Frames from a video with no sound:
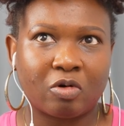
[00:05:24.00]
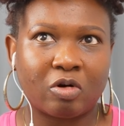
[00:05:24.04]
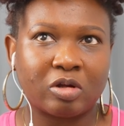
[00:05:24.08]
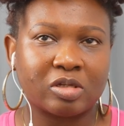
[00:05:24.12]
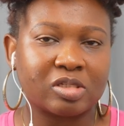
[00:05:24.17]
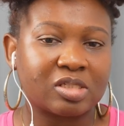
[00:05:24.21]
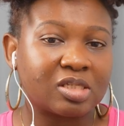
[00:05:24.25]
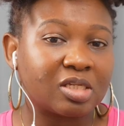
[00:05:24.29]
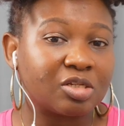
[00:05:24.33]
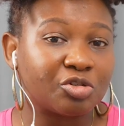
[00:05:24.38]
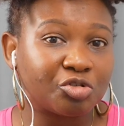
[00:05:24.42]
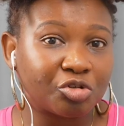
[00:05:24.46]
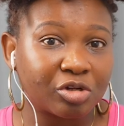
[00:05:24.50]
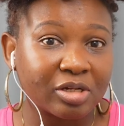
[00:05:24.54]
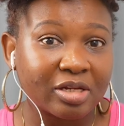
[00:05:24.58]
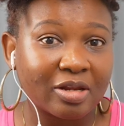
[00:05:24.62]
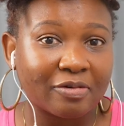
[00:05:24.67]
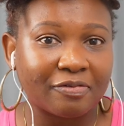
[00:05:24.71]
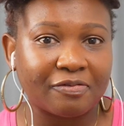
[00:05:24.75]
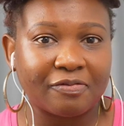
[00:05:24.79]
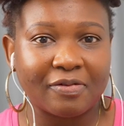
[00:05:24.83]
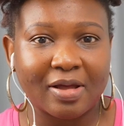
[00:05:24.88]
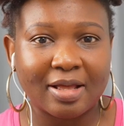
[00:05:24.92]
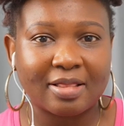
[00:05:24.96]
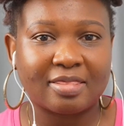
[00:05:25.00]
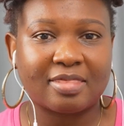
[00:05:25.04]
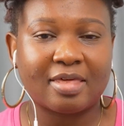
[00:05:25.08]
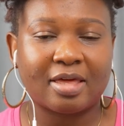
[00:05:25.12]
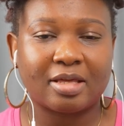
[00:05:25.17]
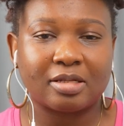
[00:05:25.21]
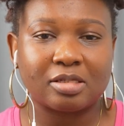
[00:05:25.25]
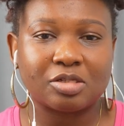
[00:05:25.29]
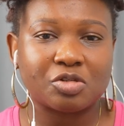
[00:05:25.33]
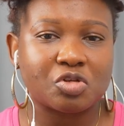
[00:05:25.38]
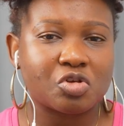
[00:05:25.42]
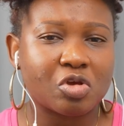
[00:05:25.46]
Considering the fact
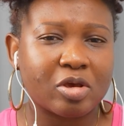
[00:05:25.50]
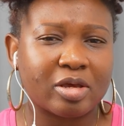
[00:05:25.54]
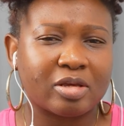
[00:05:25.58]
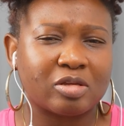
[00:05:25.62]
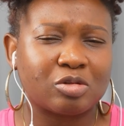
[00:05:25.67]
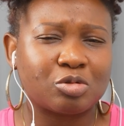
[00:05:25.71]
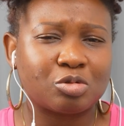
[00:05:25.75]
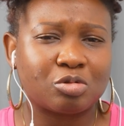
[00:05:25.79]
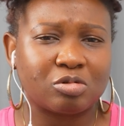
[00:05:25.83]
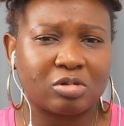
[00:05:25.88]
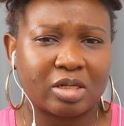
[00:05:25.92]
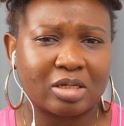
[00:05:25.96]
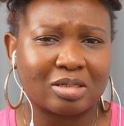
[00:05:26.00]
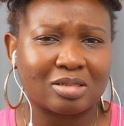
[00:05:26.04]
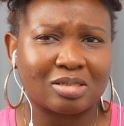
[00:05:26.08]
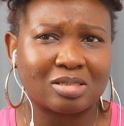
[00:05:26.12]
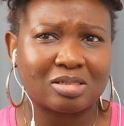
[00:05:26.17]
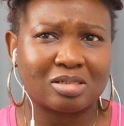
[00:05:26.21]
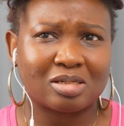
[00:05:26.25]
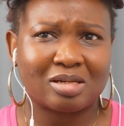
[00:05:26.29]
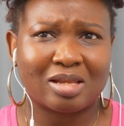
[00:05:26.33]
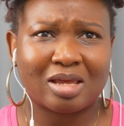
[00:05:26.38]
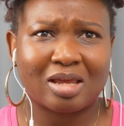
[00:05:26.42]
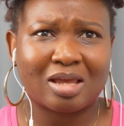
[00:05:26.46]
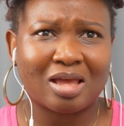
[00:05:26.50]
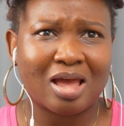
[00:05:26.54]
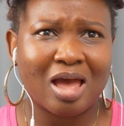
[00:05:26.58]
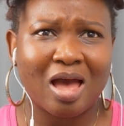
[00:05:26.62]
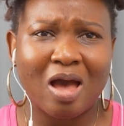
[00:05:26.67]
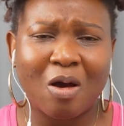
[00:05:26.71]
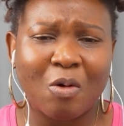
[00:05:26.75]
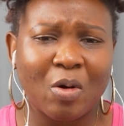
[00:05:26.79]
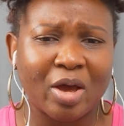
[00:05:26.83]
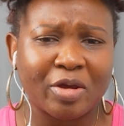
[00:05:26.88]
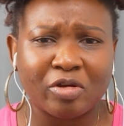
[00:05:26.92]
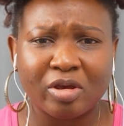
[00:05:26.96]
that you're a student, like
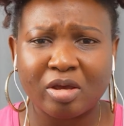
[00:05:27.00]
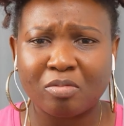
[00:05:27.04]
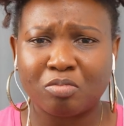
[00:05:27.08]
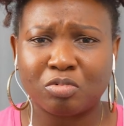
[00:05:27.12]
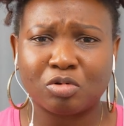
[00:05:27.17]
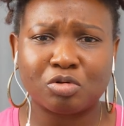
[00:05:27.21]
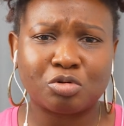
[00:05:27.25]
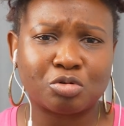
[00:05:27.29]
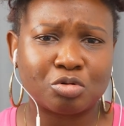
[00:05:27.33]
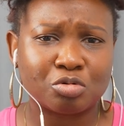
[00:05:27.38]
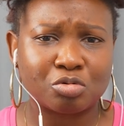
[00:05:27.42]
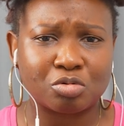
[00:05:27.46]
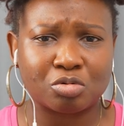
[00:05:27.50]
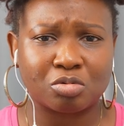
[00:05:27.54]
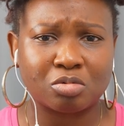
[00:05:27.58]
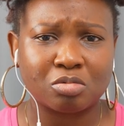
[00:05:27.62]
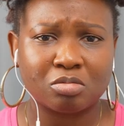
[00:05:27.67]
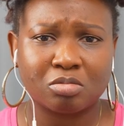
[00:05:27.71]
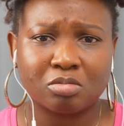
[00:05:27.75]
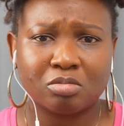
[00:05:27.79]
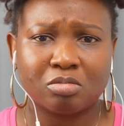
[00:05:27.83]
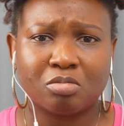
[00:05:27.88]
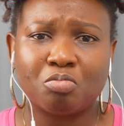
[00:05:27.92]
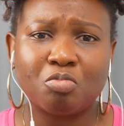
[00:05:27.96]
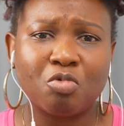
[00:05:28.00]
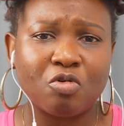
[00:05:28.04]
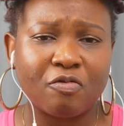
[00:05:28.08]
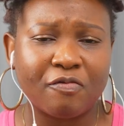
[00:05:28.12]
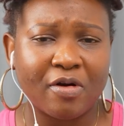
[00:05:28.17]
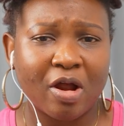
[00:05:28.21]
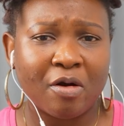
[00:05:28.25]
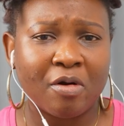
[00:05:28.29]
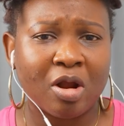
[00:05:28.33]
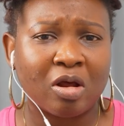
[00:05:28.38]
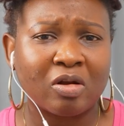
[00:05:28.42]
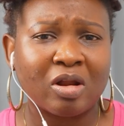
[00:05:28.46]
how are you able to move
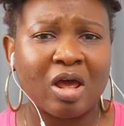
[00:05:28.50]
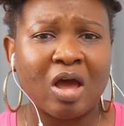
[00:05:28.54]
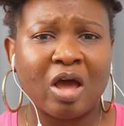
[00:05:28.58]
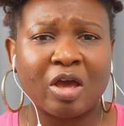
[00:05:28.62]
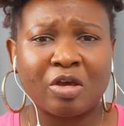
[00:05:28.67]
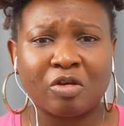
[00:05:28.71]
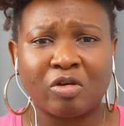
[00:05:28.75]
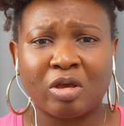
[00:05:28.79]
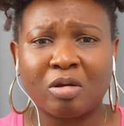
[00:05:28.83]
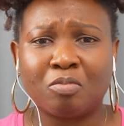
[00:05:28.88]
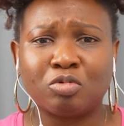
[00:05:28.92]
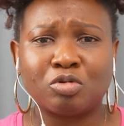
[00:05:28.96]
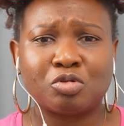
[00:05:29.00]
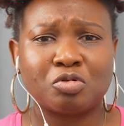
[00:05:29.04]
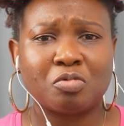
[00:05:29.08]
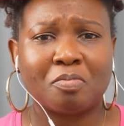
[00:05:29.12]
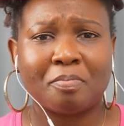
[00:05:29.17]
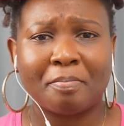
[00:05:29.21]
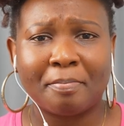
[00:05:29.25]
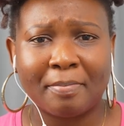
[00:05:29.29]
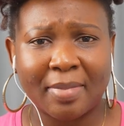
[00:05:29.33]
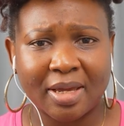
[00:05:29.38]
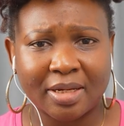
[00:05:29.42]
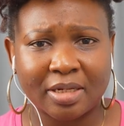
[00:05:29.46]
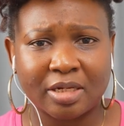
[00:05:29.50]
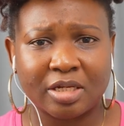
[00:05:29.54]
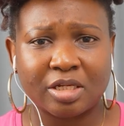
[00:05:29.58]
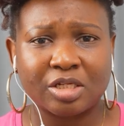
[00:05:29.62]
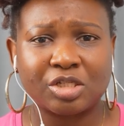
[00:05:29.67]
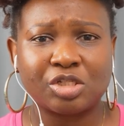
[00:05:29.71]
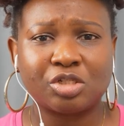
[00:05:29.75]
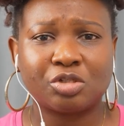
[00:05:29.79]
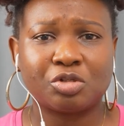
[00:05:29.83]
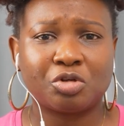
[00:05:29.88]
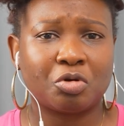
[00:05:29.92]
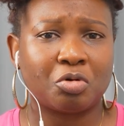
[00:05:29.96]
around? How are you able to
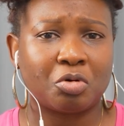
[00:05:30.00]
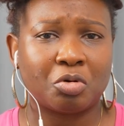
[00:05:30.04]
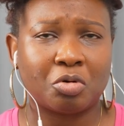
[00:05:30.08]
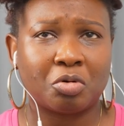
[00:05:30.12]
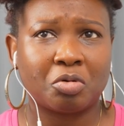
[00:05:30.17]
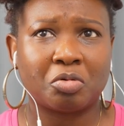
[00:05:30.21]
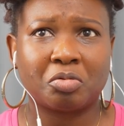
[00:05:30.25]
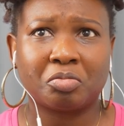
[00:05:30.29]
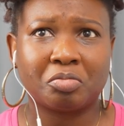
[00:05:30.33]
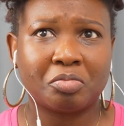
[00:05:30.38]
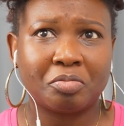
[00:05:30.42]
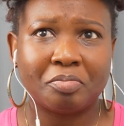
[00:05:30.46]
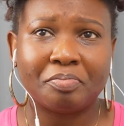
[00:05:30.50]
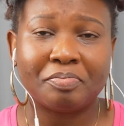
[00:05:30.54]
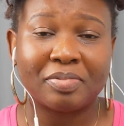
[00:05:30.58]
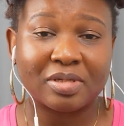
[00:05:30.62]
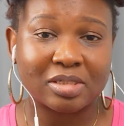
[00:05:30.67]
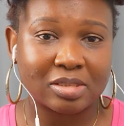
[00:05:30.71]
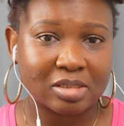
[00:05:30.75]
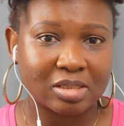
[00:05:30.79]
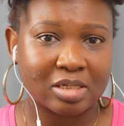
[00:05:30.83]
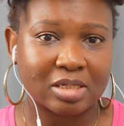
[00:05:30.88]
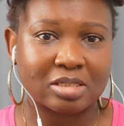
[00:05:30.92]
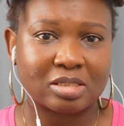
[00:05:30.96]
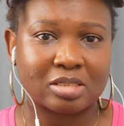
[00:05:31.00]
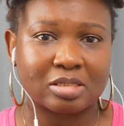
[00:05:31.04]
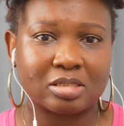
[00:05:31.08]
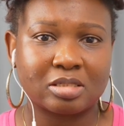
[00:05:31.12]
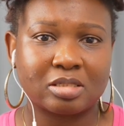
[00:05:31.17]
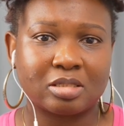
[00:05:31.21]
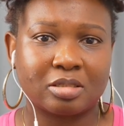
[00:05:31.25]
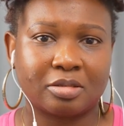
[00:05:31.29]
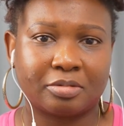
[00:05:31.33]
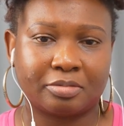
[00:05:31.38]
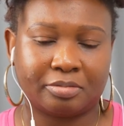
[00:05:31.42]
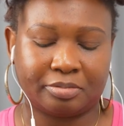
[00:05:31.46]
manage your
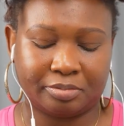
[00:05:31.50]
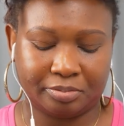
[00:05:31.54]
businesses?